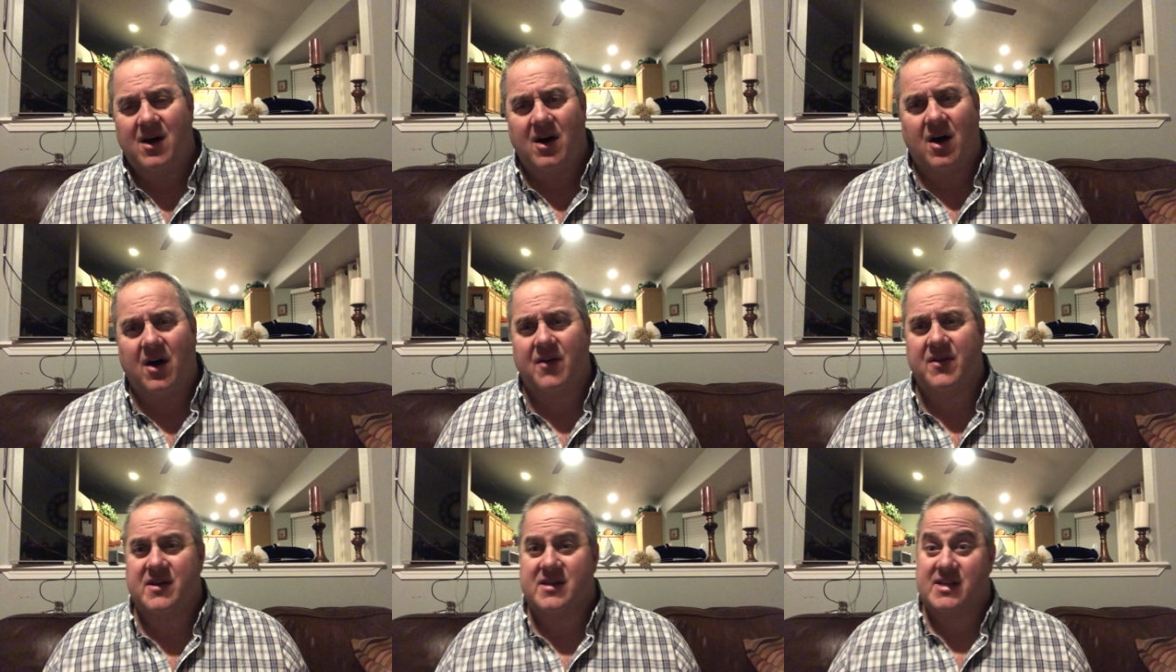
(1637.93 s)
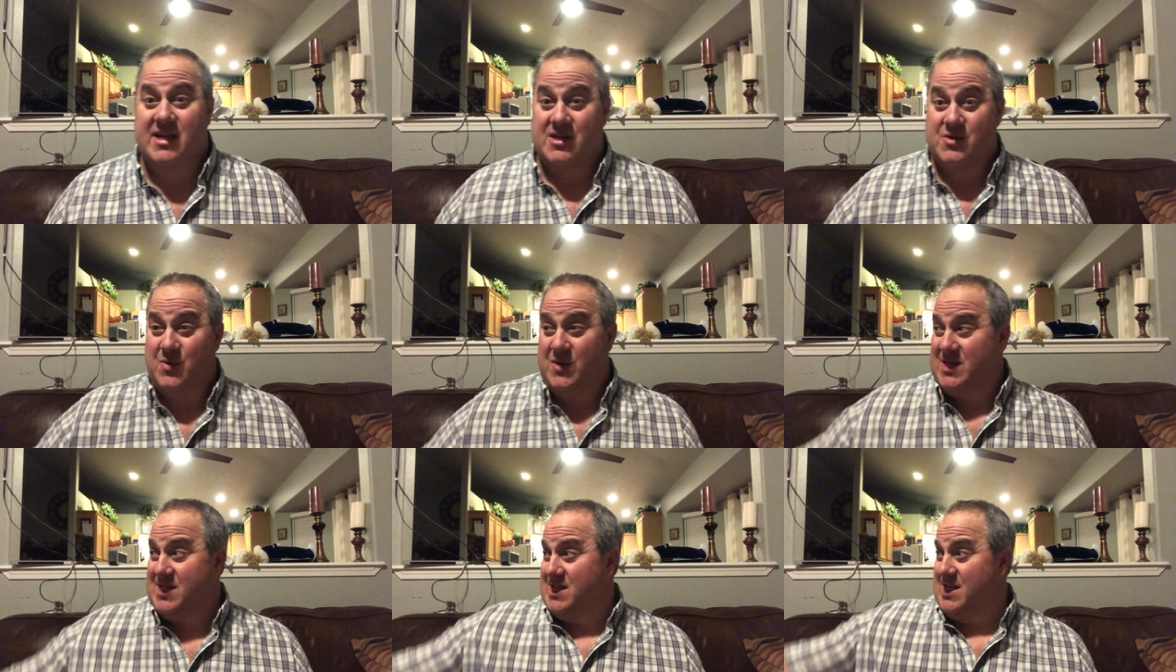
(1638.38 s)
all these
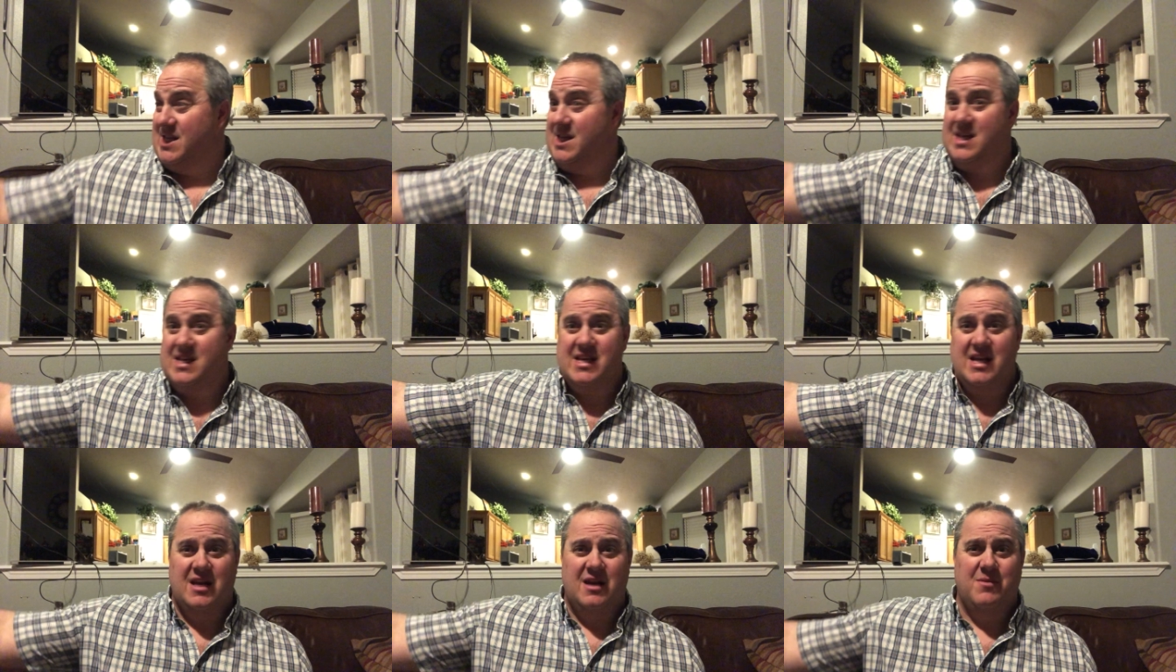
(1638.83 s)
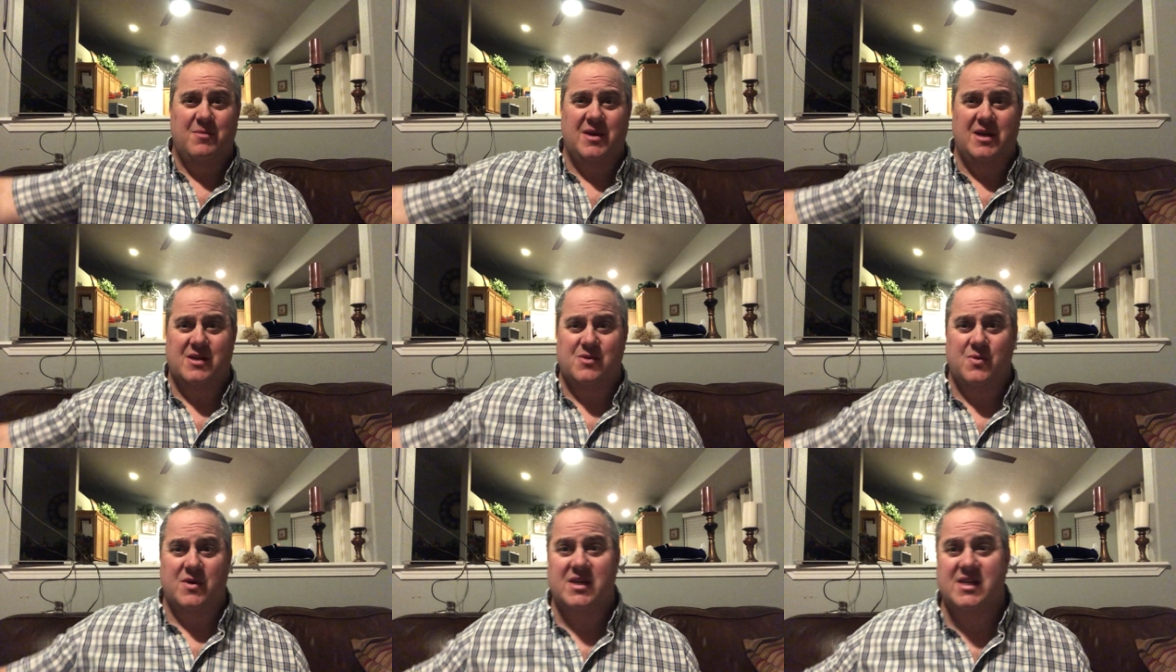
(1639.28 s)
things, we see these
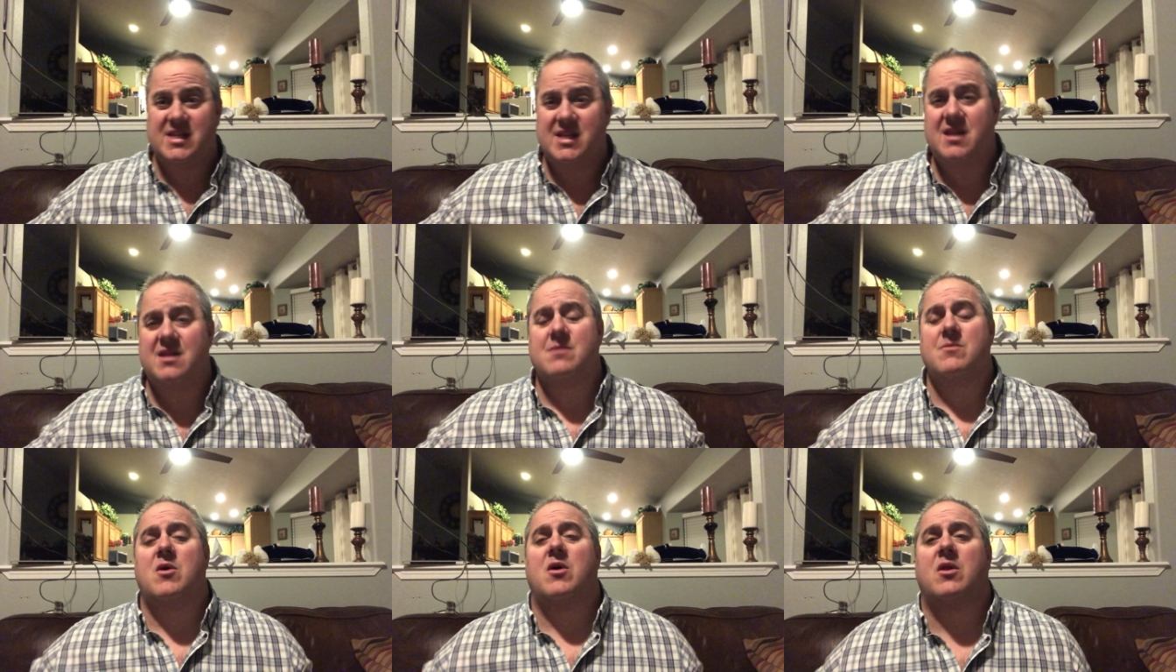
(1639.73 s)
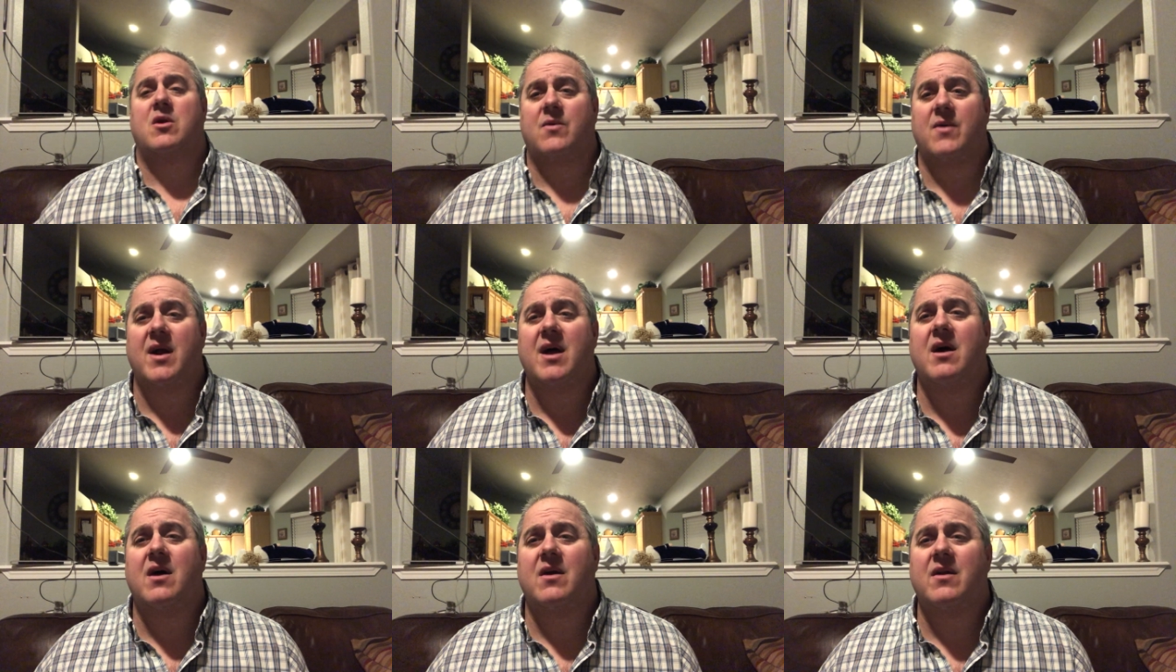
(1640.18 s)
enemies, we see them all
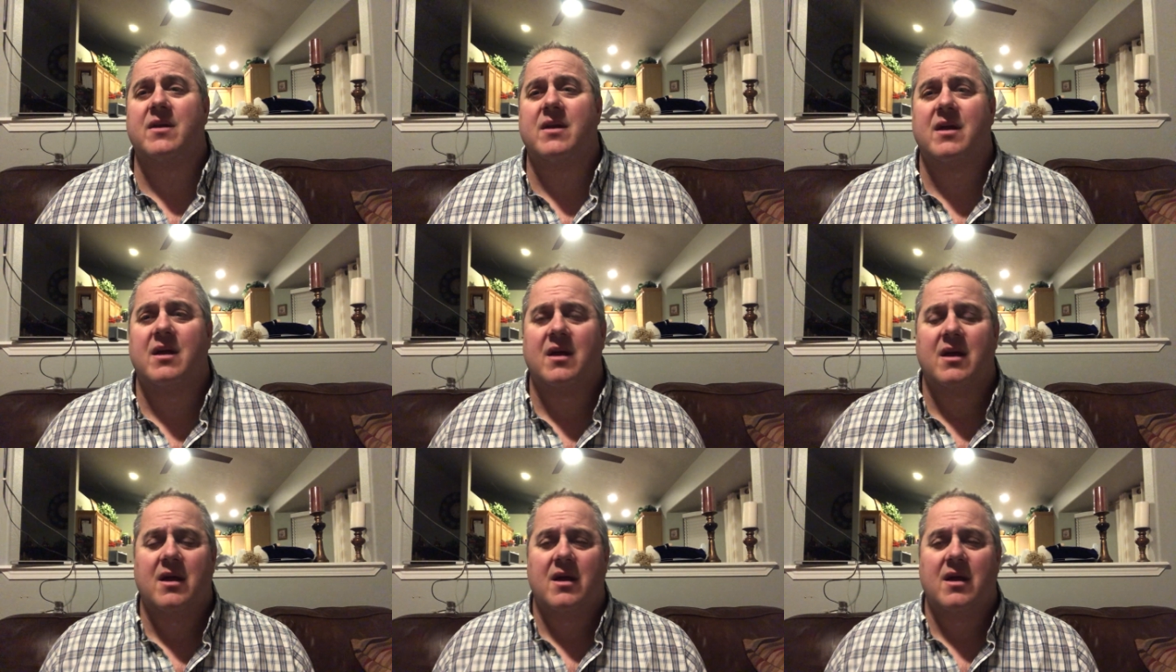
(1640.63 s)
around,